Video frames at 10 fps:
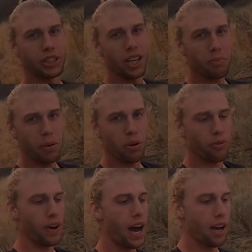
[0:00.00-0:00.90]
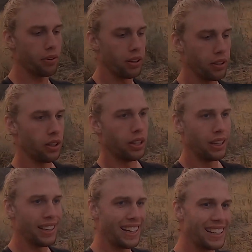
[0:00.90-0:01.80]
tip number five
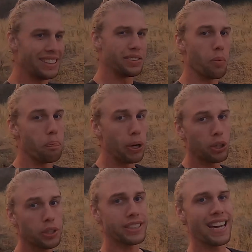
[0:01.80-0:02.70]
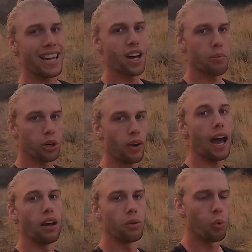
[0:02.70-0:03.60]
is build a common
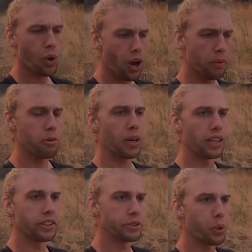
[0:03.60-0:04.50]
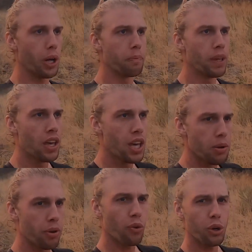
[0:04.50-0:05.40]
ground. What do I mean by this? Well,
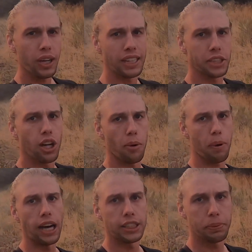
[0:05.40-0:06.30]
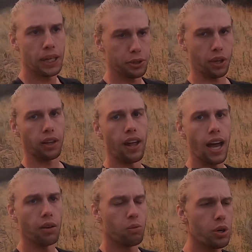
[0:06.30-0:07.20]
before you guys call a prospect or a
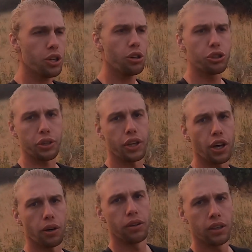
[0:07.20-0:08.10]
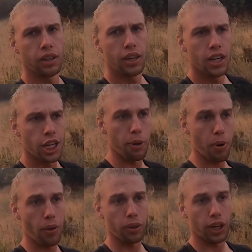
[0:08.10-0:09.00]
client, what do you usually do? You
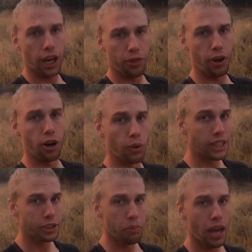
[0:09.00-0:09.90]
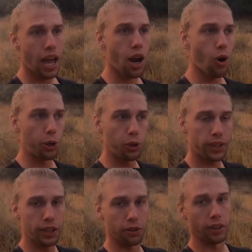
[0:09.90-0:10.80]
probably look at their resume or you
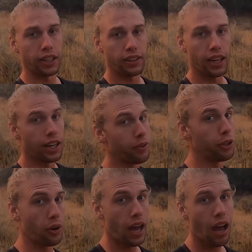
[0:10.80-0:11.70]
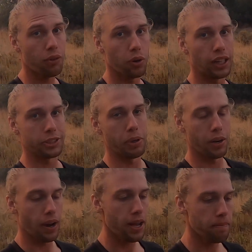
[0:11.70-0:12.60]
looked at your LinkedIn if you don't have their
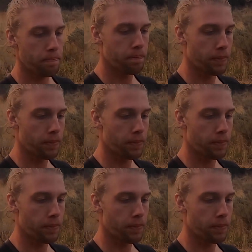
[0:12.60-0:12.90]
resume, right?